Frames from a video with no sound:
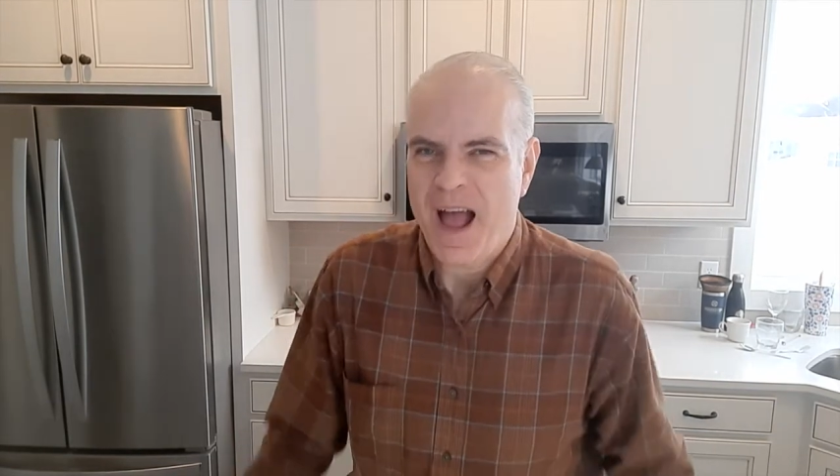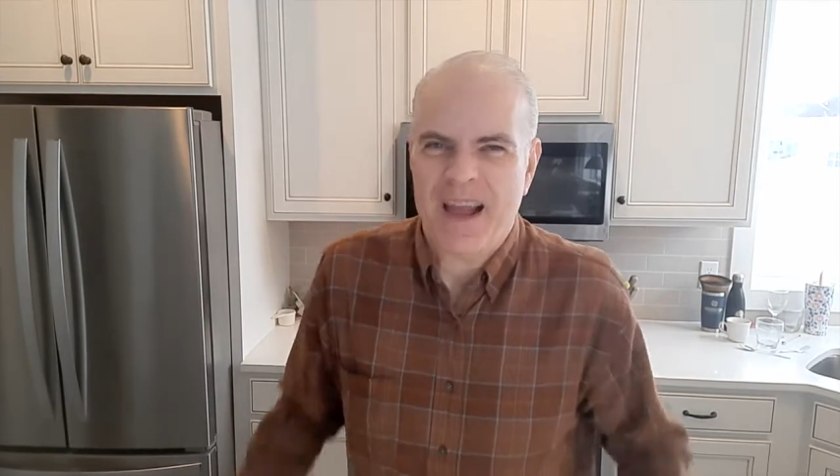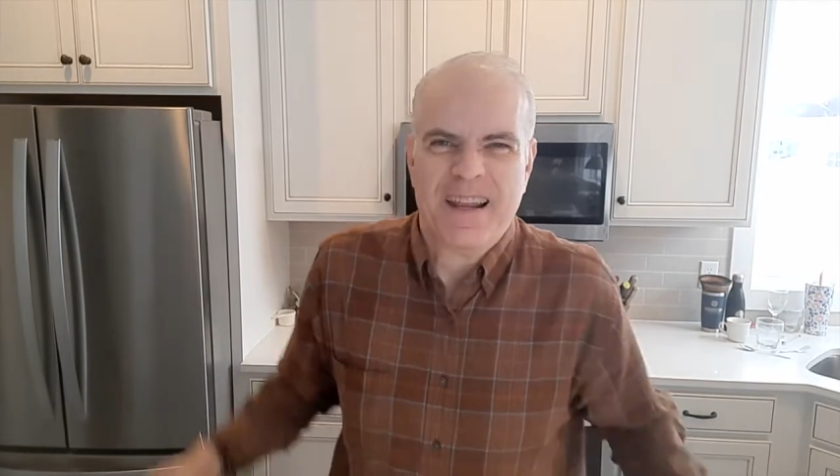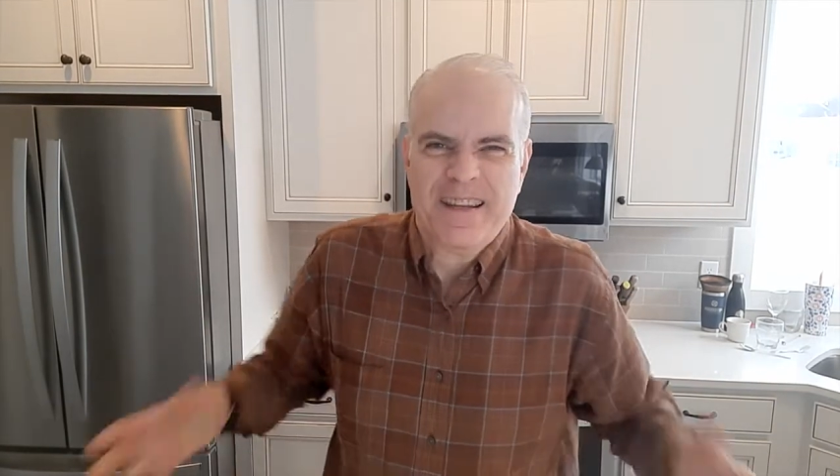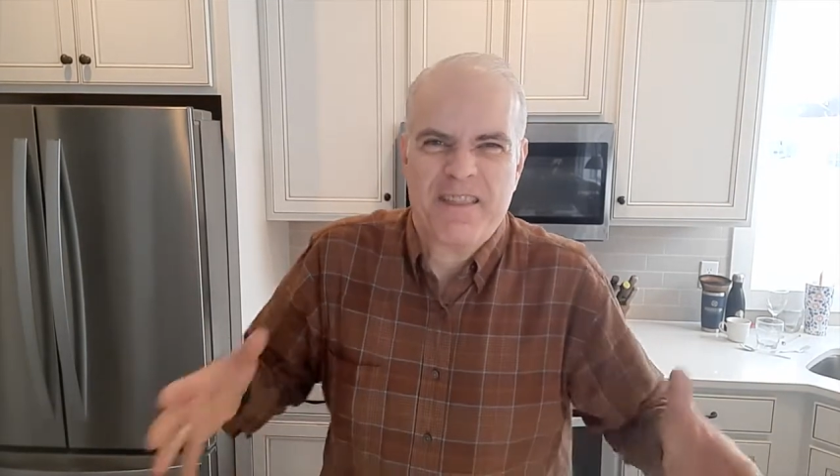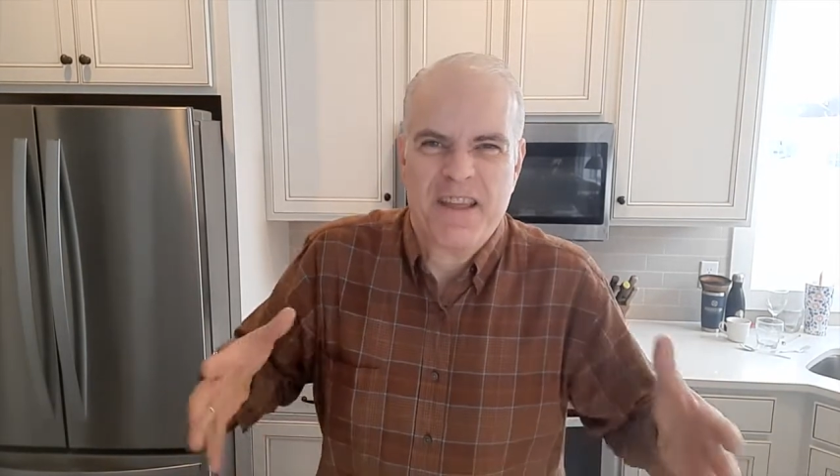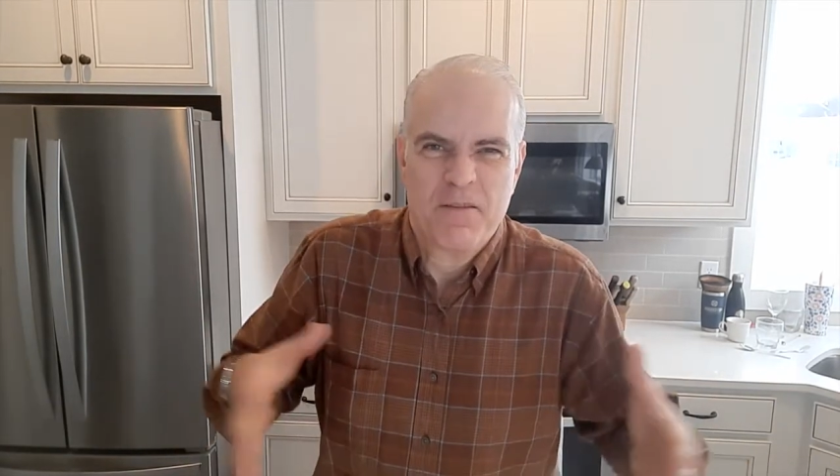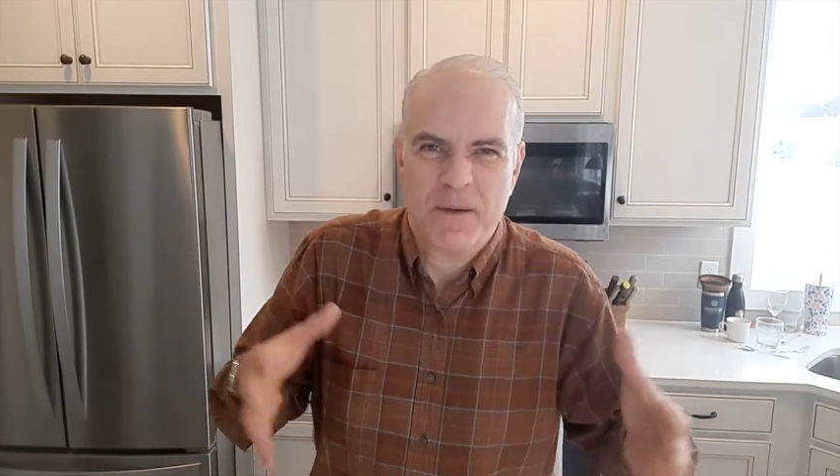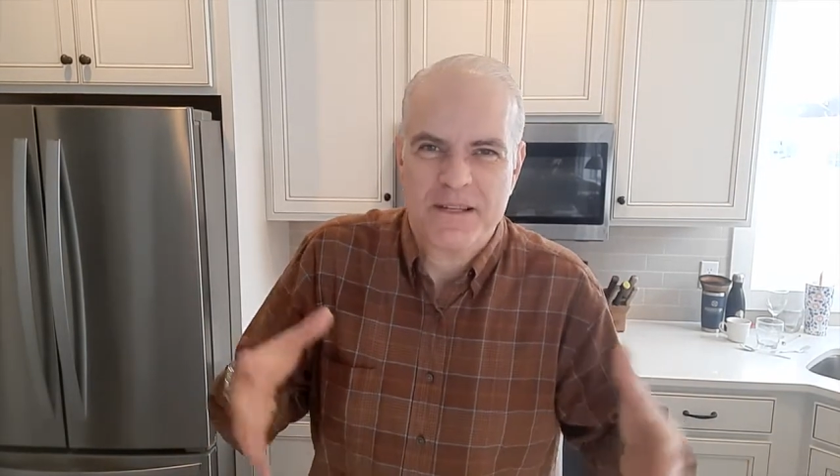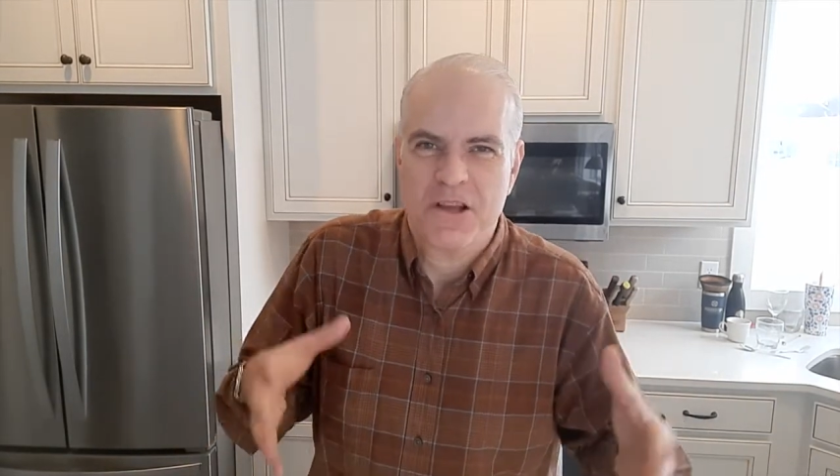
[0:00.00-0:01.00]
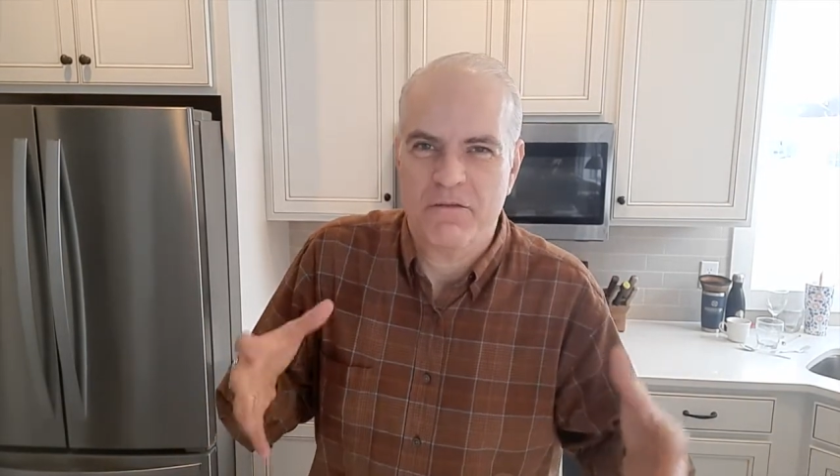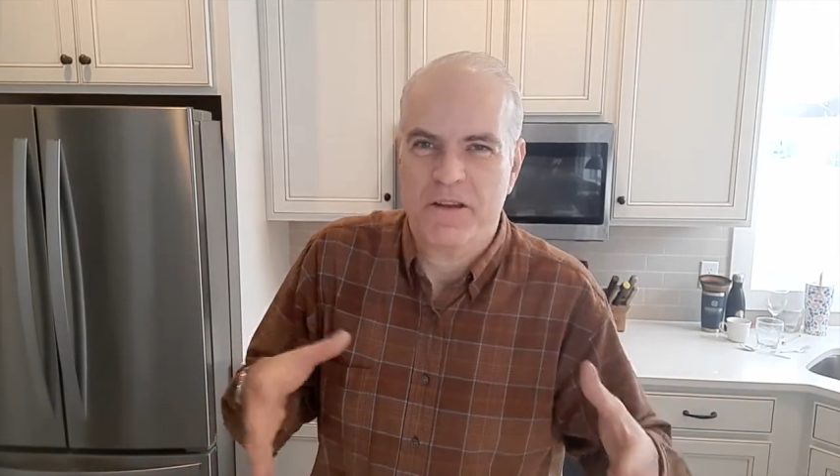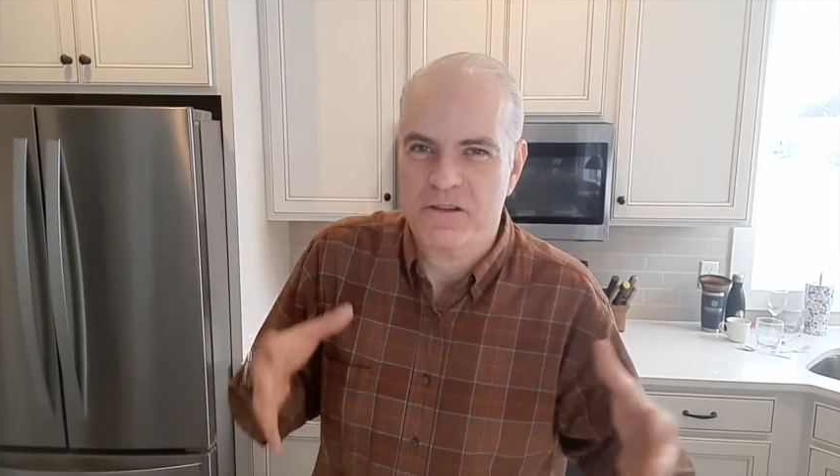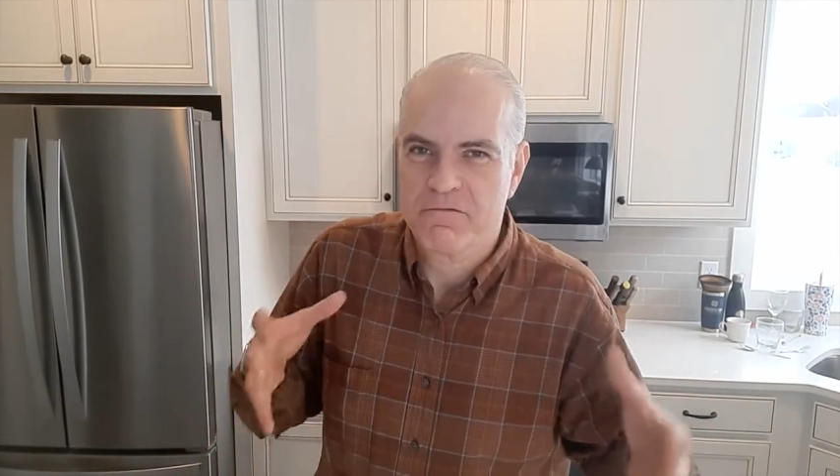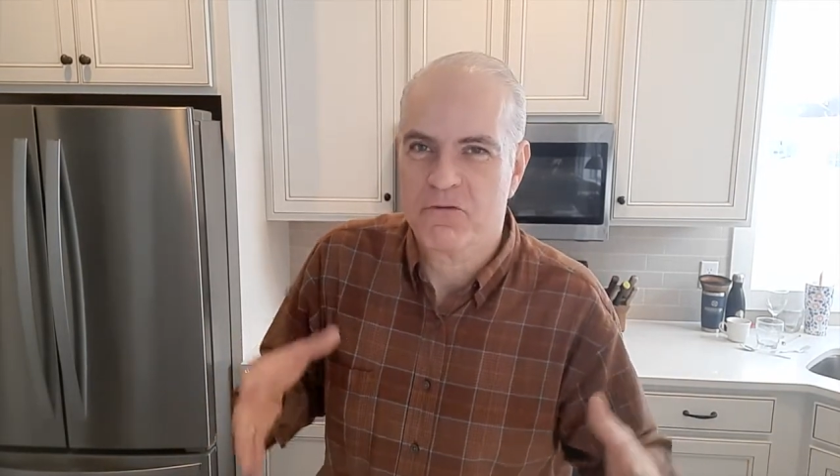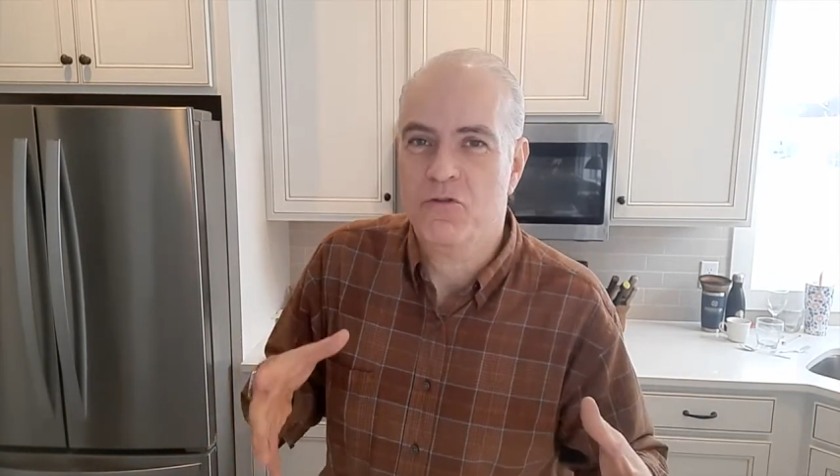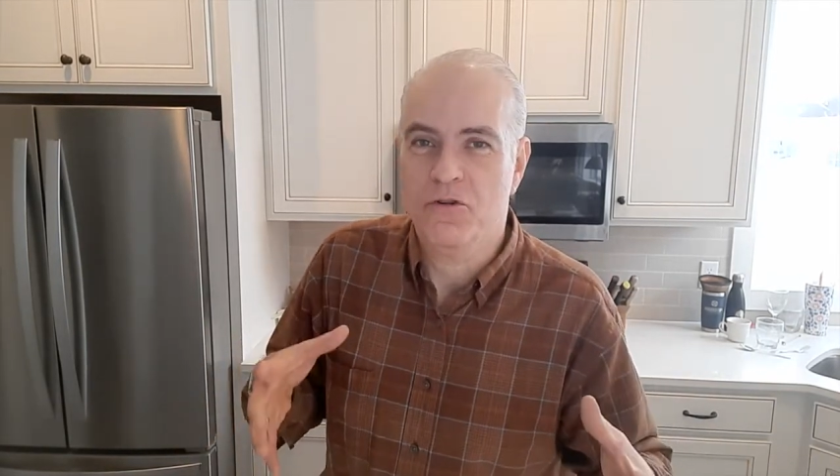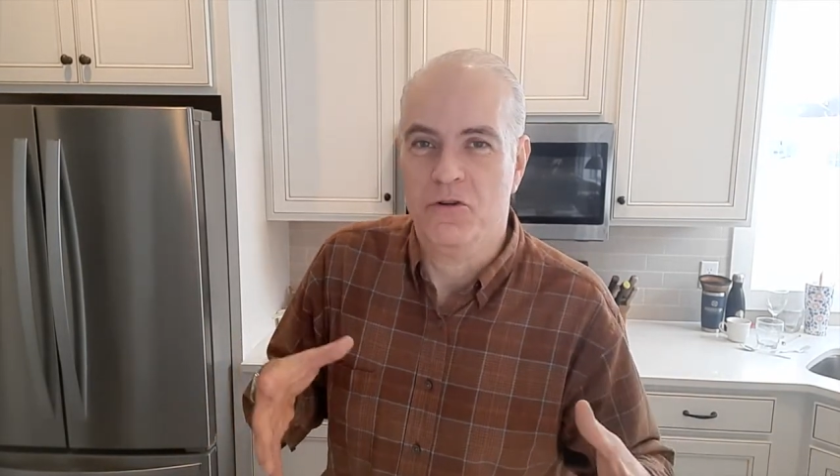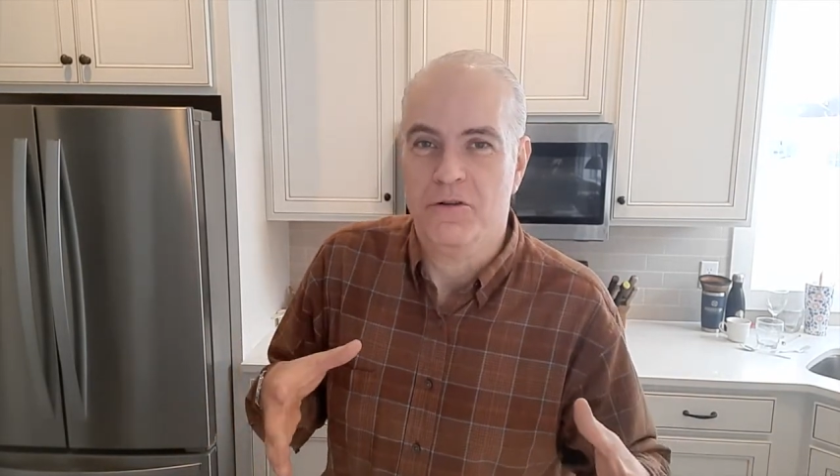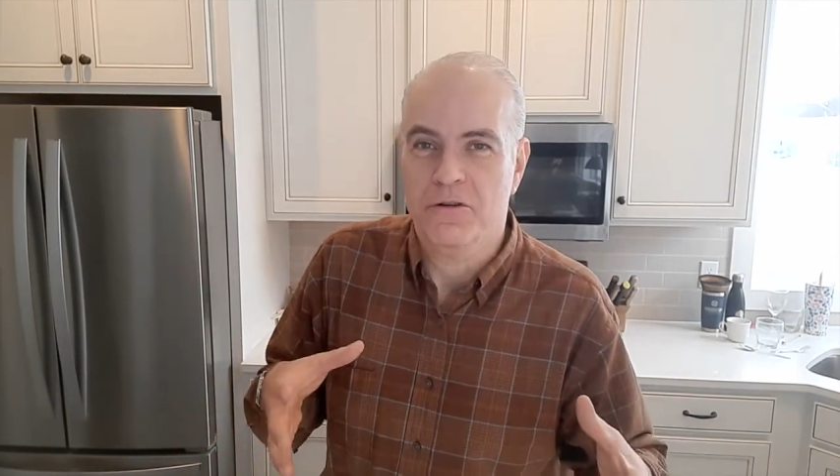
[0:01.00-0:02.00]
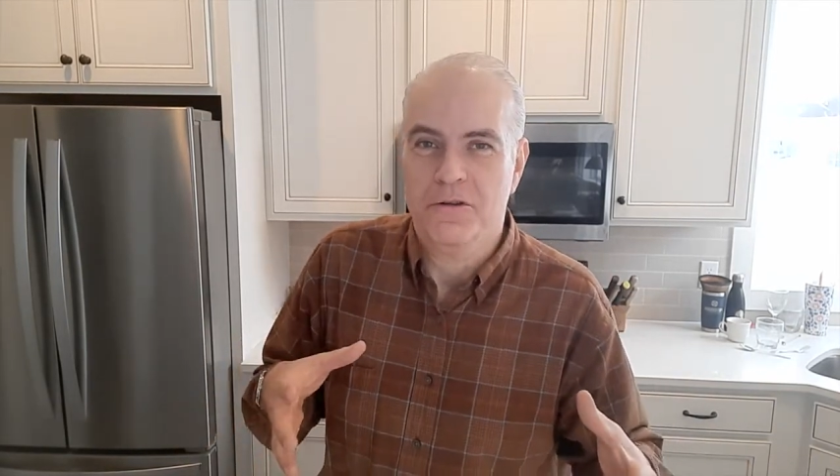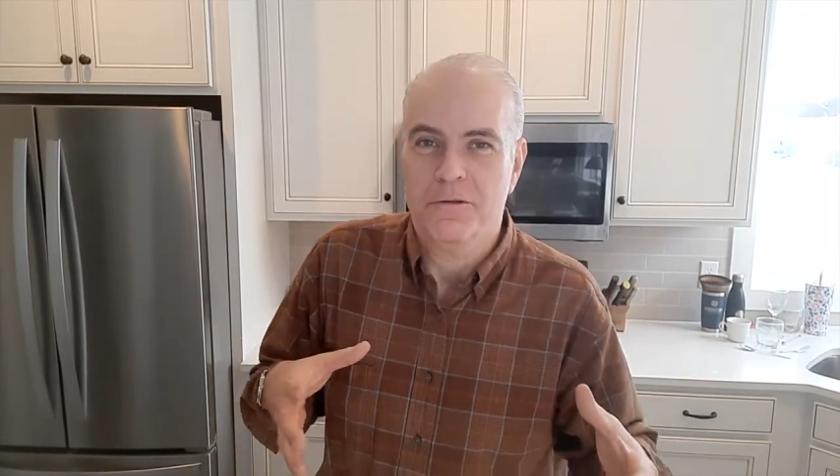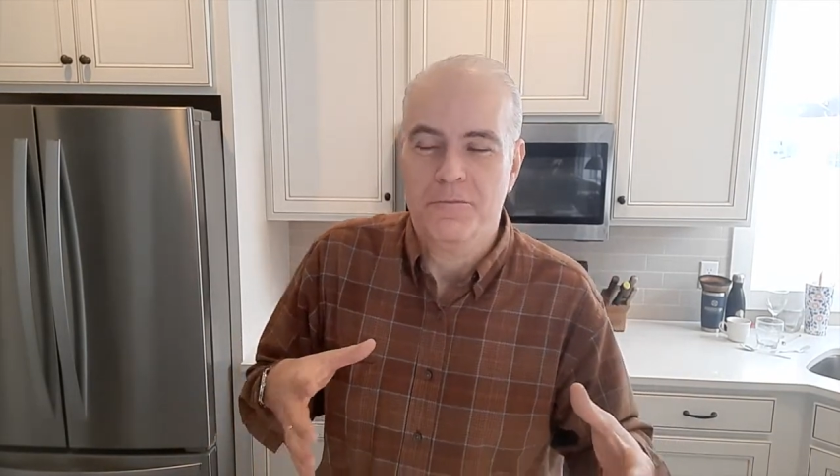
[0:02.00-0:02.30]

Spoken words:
I like to think of myself as frugal,